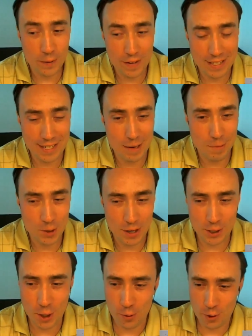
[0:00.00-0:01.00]
of that team, so I
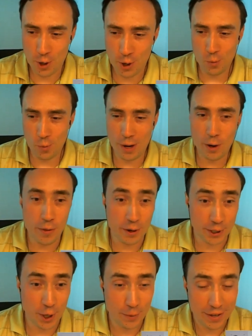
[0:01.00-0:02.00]
don't know where they're
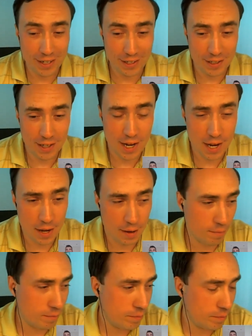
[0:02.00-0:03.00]
going.
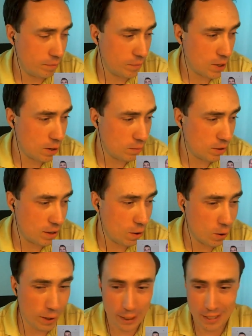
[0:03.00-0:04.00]
Um, you know,
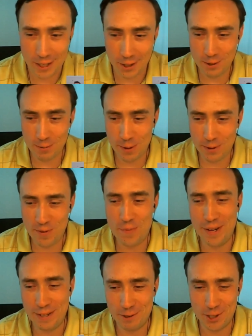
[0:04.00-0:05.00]
all I can tell you is where they've
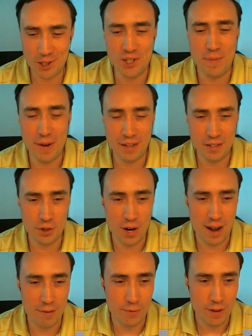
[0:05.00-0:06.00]
been, which is Gmail and Drive.